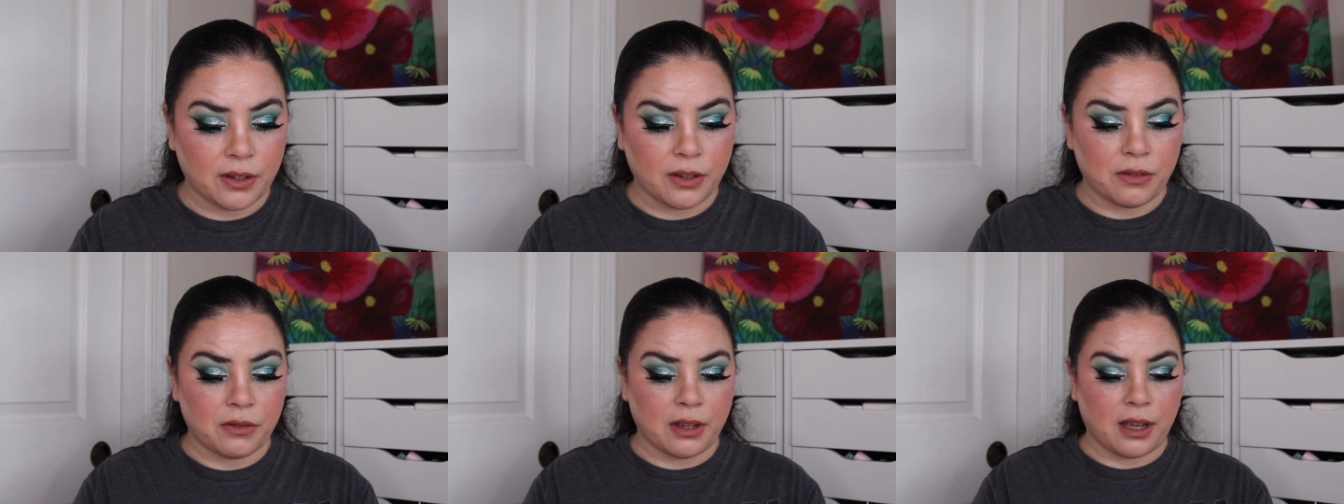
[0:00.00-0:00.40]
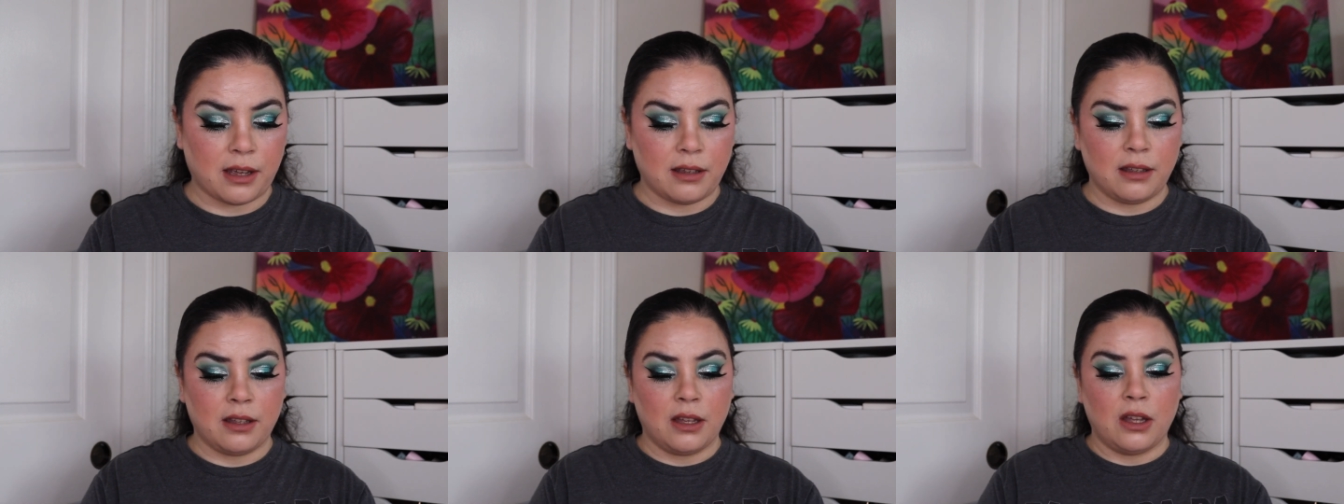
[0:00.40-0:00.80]

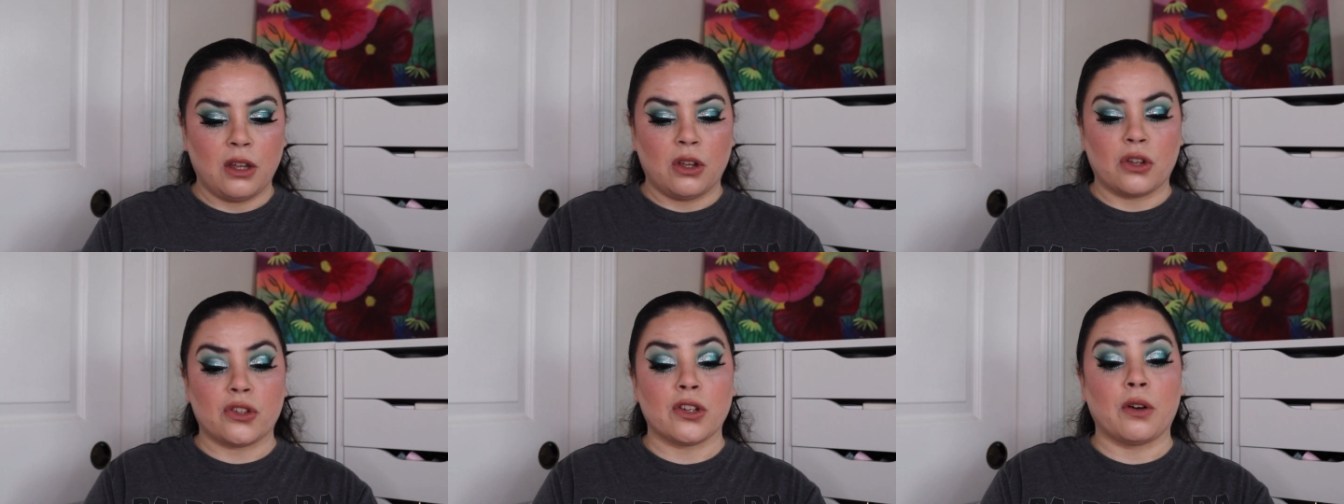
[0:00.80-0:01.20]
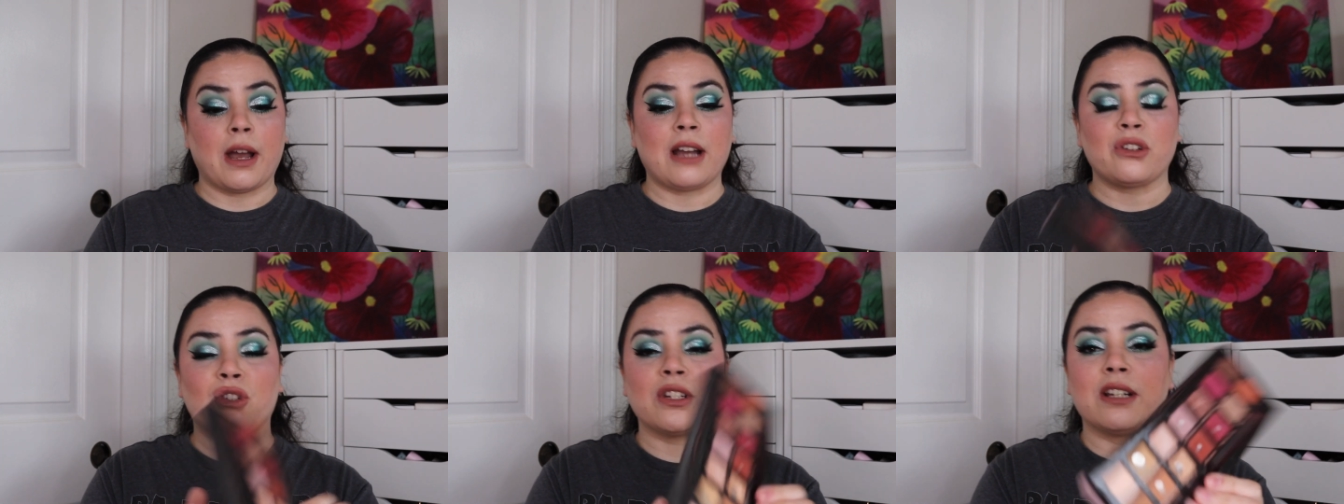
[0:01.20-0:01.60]
Okay, so
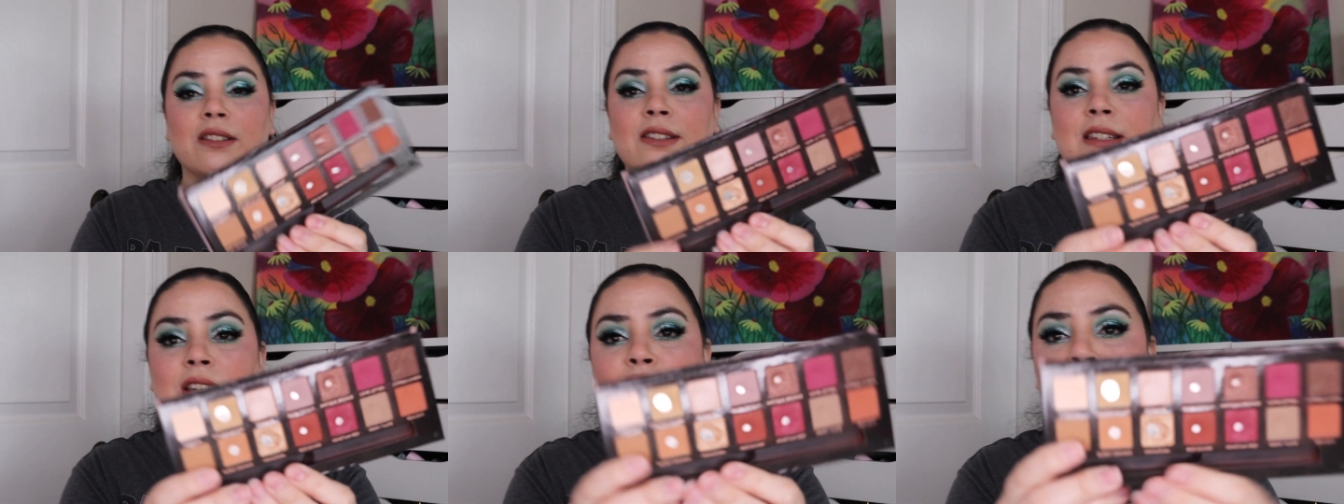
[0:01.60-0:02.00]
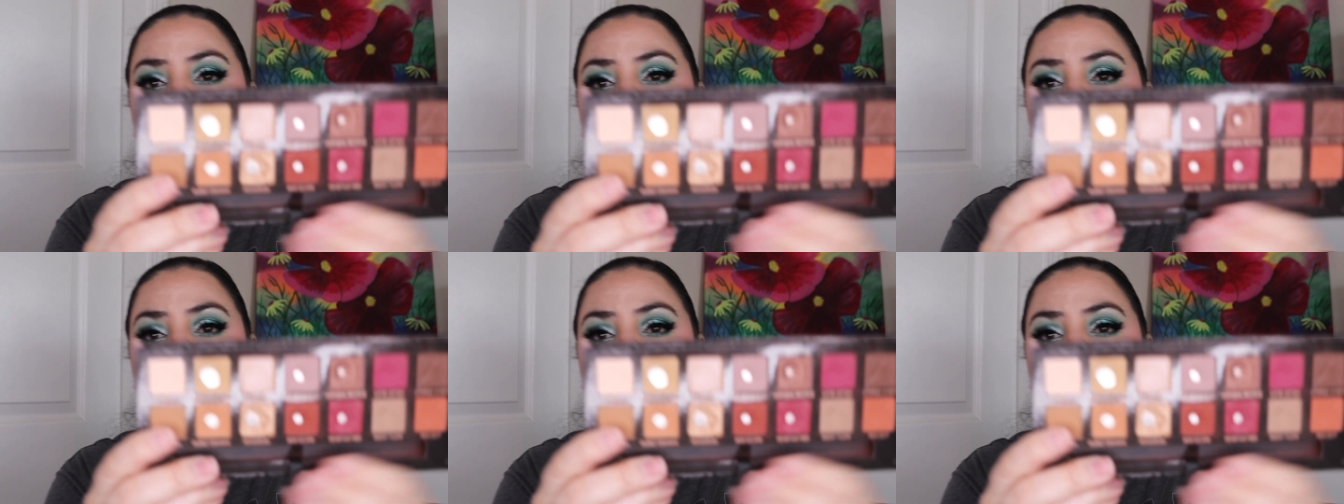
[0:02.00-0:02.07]
actually it's these